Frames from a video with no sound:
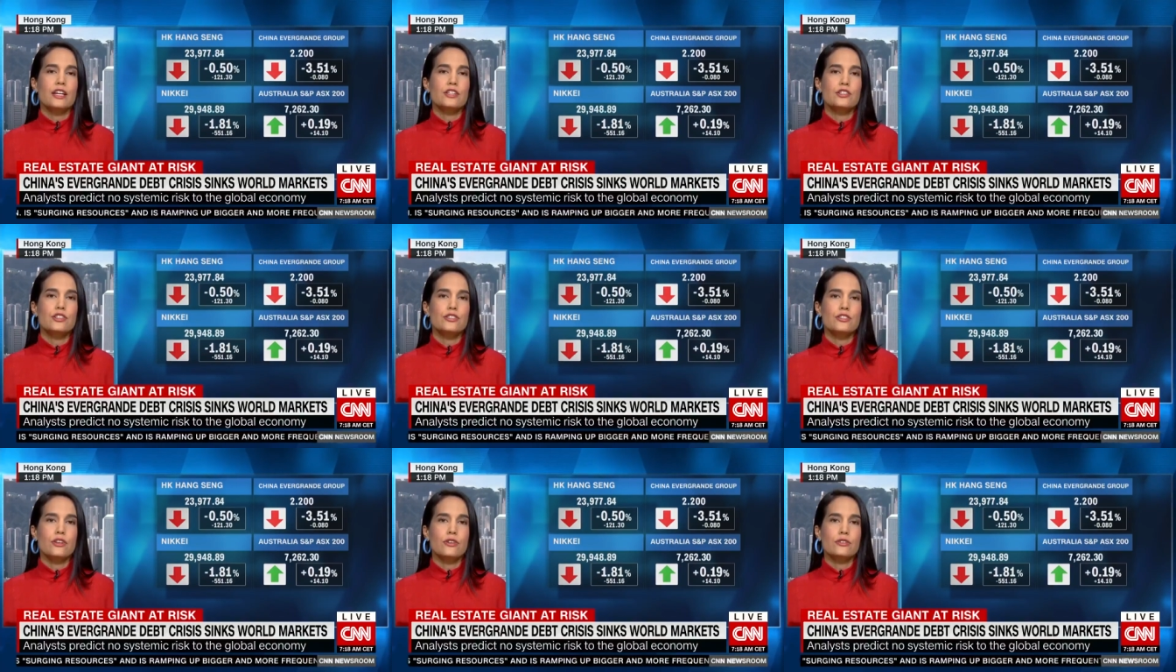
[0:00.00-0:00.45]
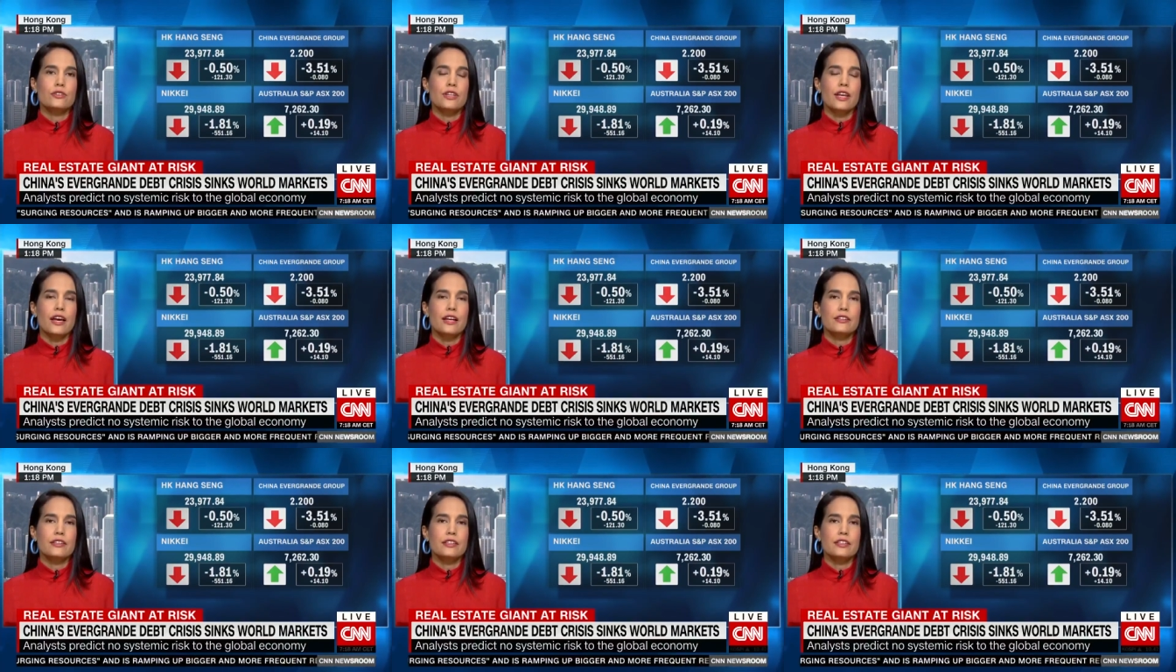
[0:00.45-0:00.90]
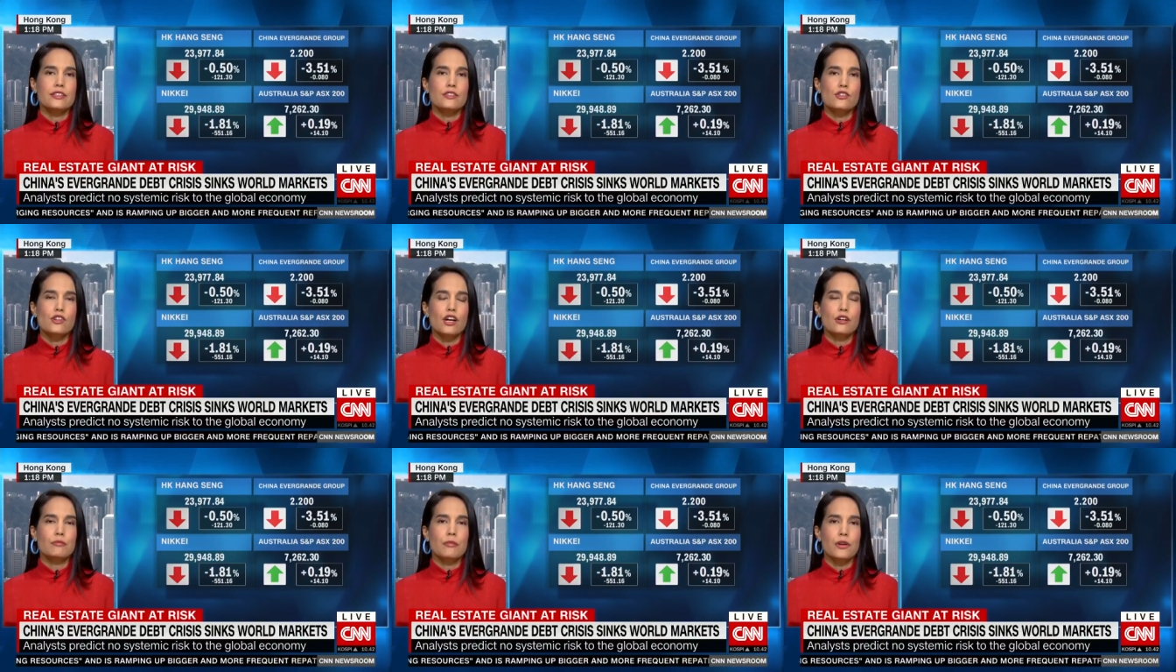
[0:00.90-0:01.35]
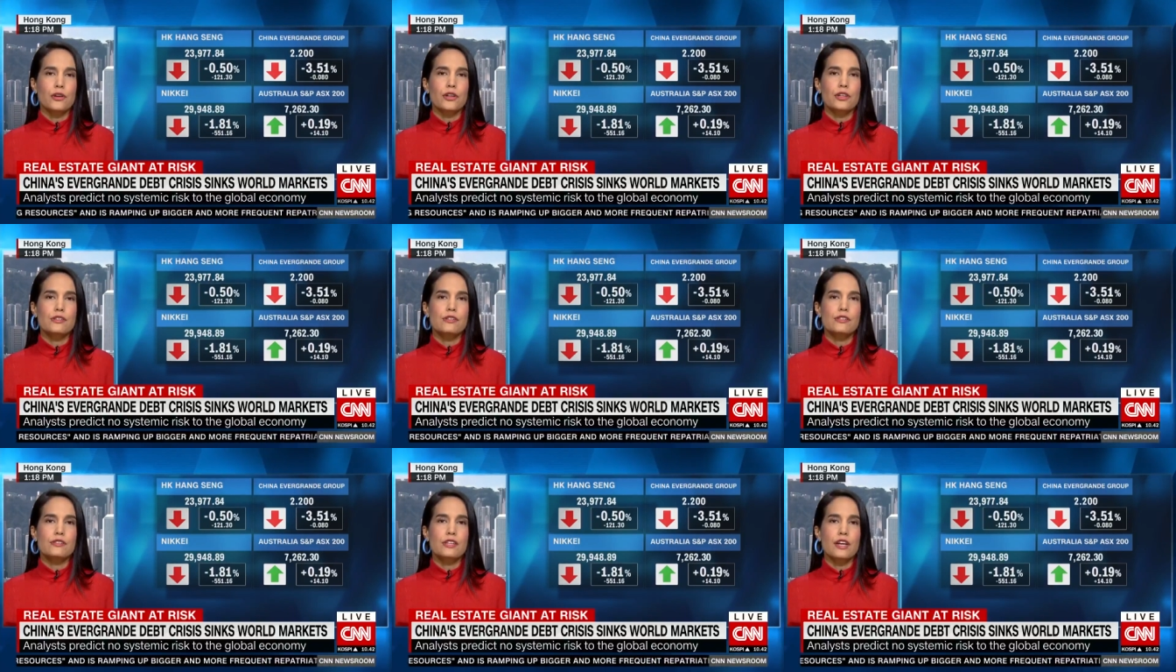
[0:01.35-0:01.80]
I should note that the stock
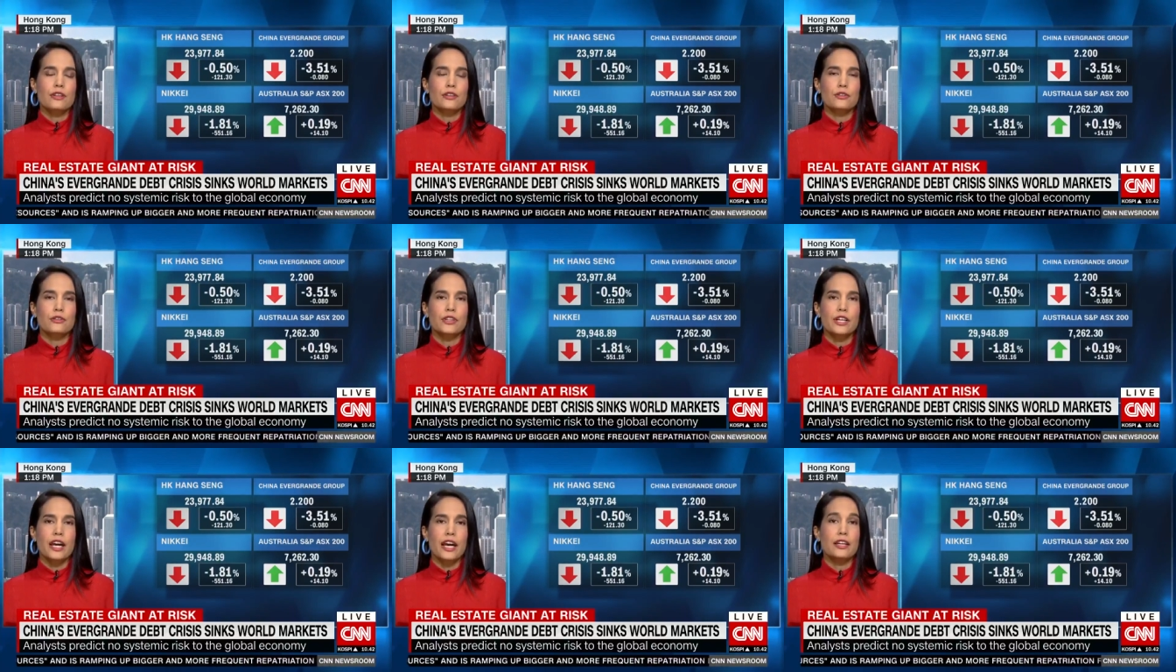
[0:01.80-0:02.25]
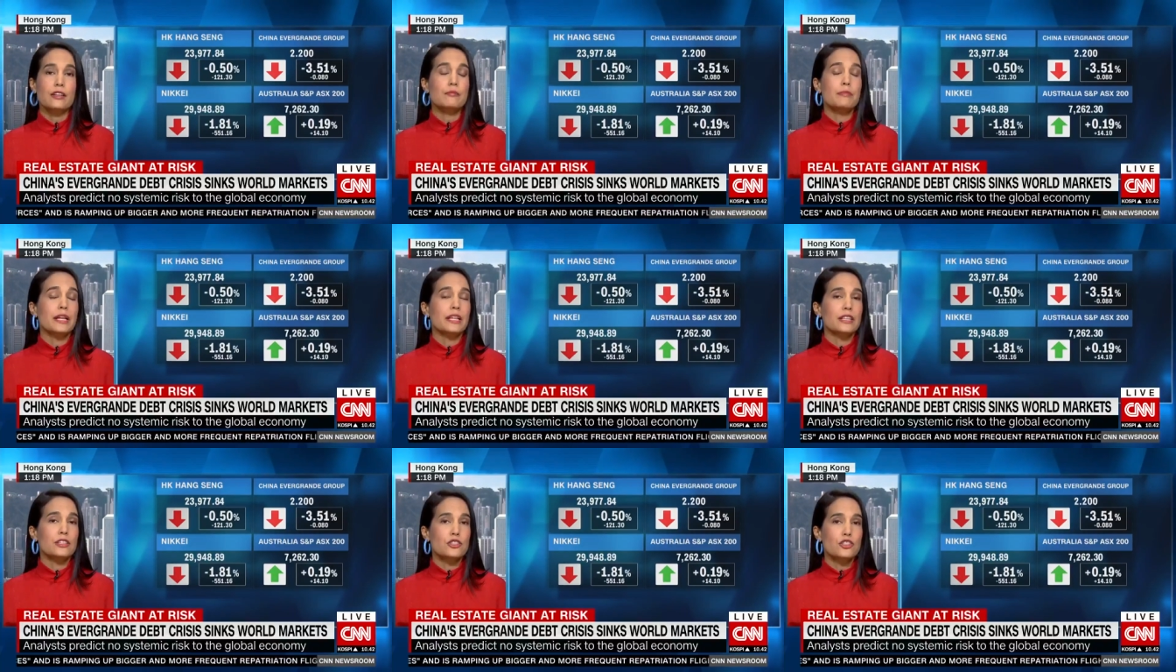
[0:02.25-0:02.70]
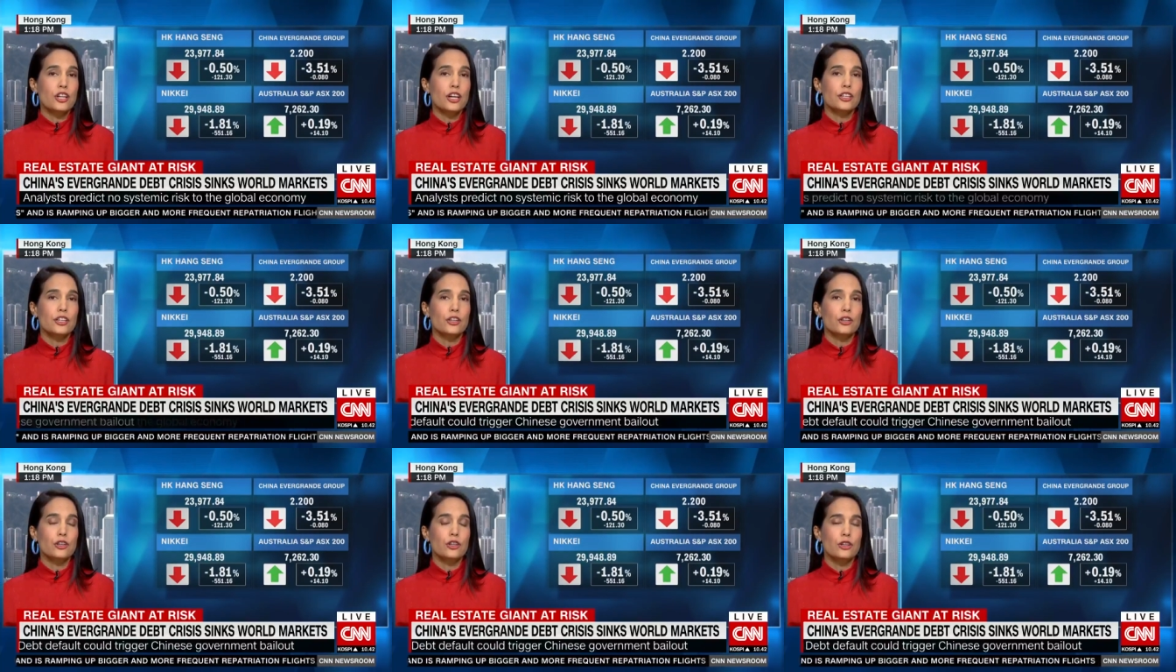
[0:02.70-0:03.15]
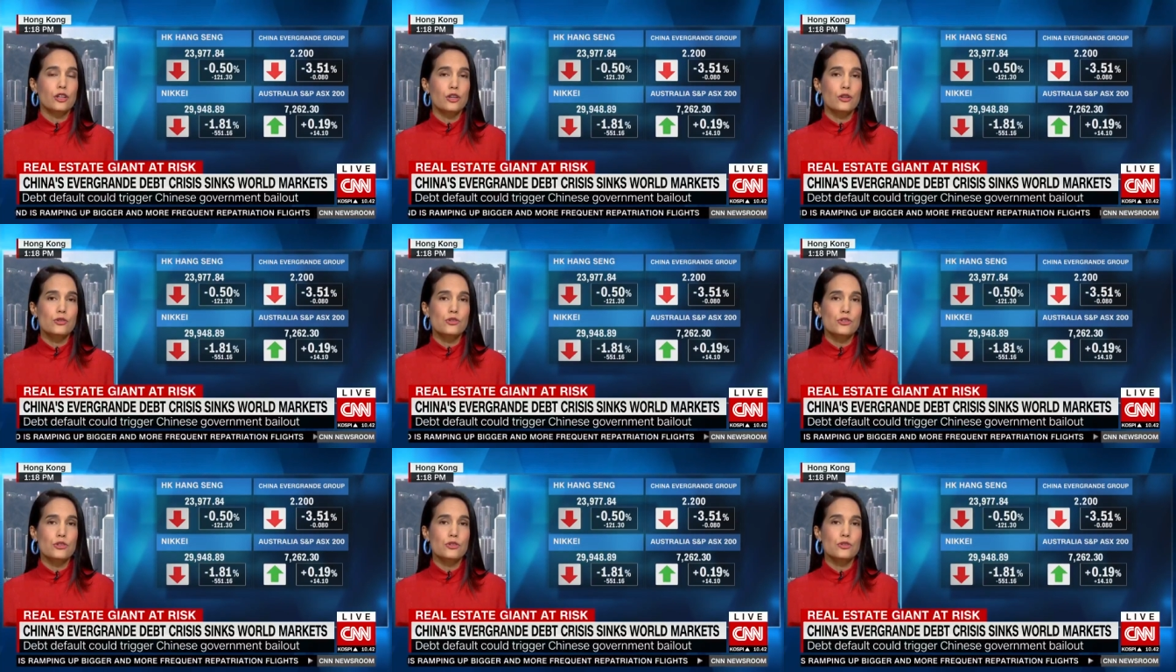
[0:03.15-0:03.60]
markets in South Korea and in mainland China are
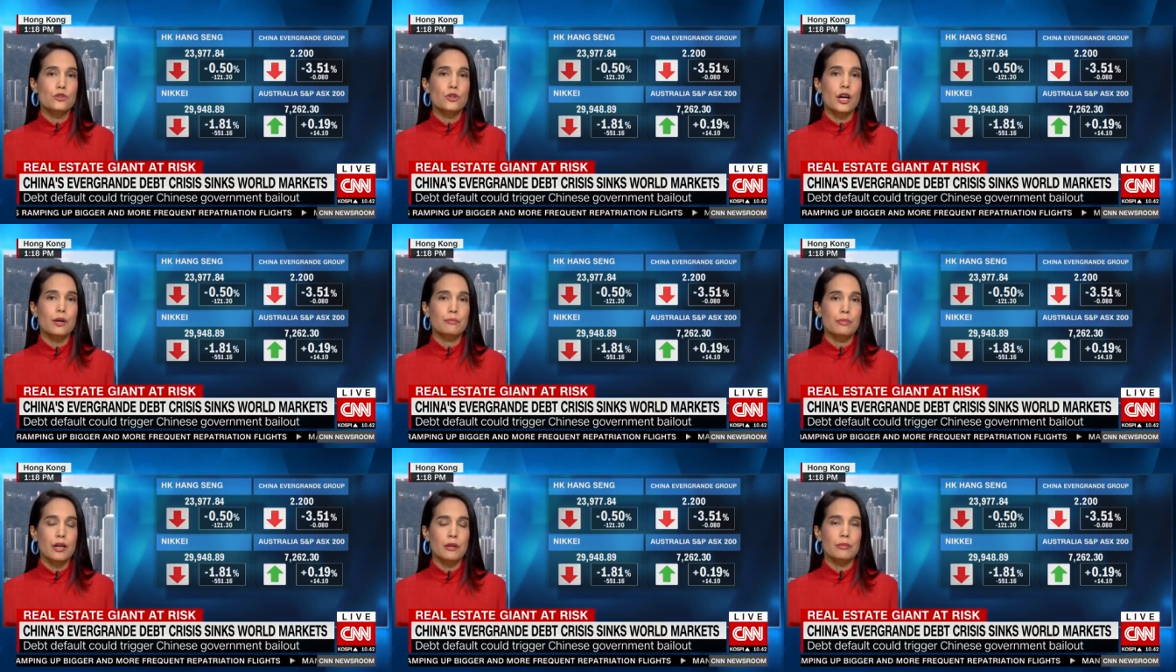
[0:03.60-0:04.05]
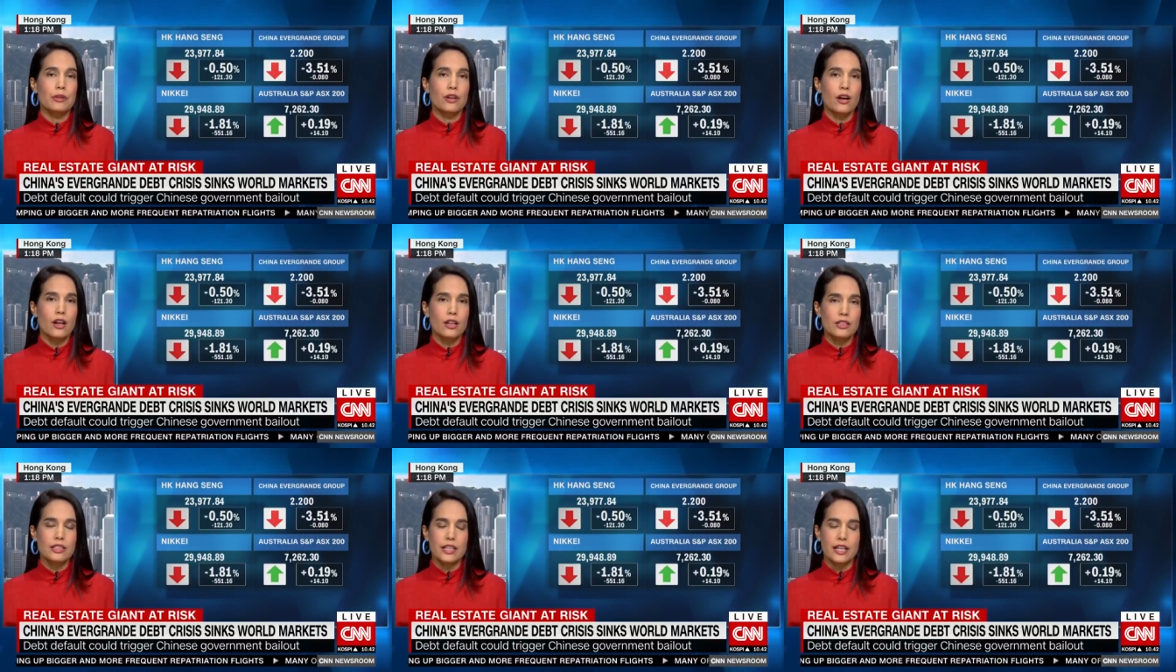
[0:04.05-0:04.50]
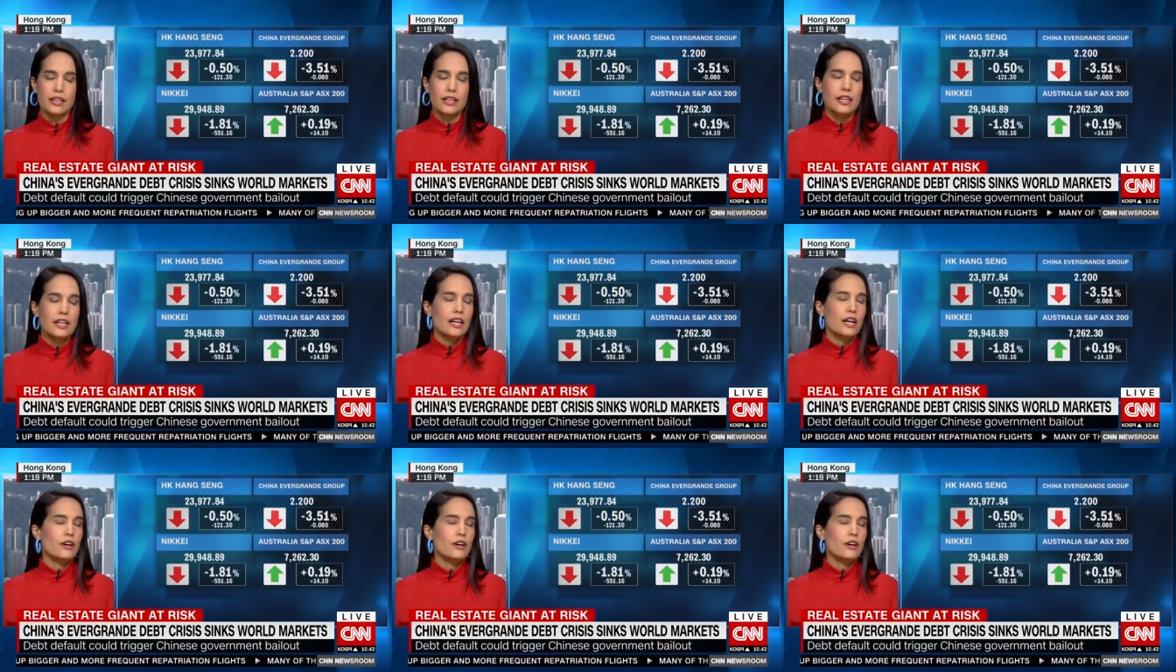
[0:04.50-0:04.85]
closed due to a public holiday.